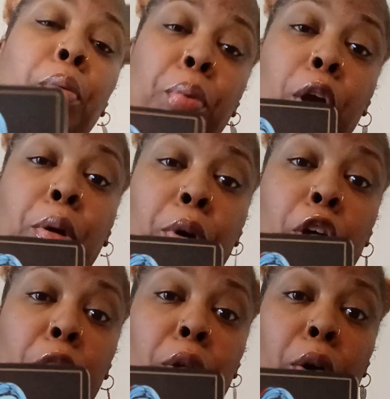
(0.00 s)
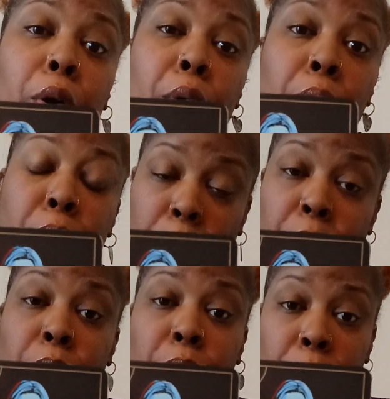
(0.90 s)
Real good girl.
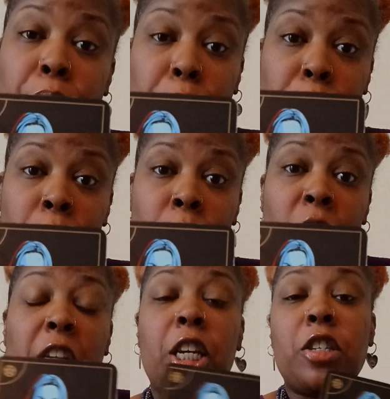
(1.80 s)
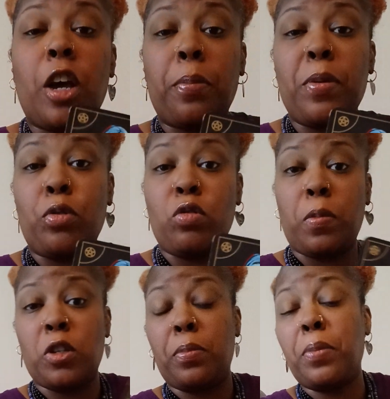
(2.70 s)
These are the people you're
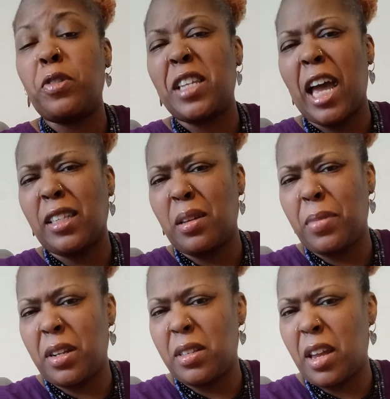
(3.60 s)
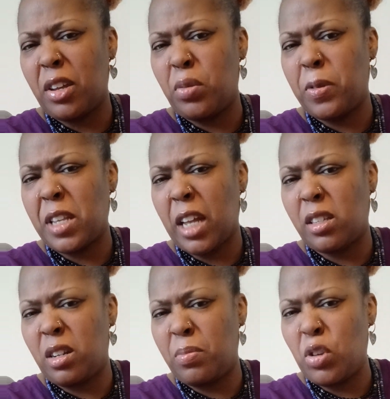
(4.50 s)
supposed to be protecting, but instead of you
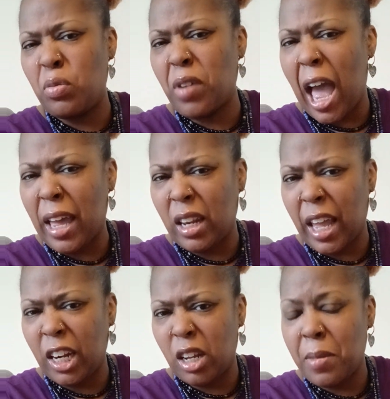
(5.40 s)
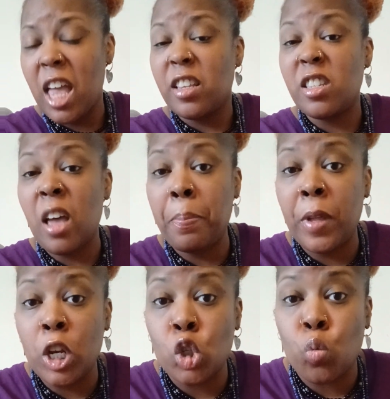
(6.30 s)
protecting them, you violating them.
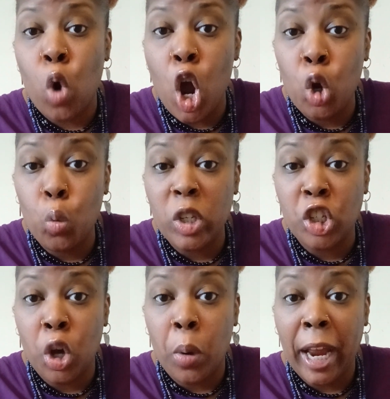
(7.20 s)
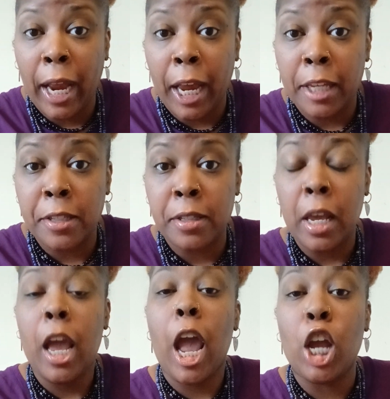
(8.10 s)
Something is wrong with your ass.
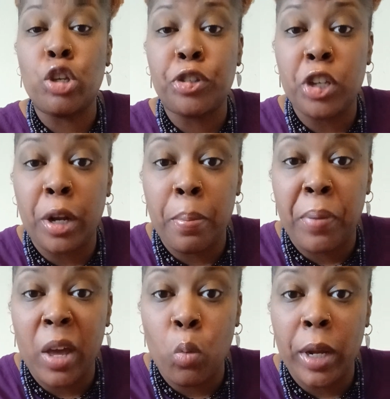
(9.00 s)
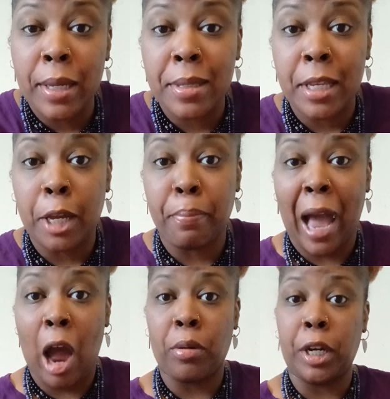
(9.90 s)
And you should have been winning think
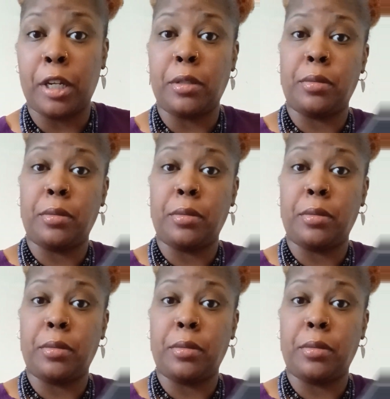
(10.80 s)
about it.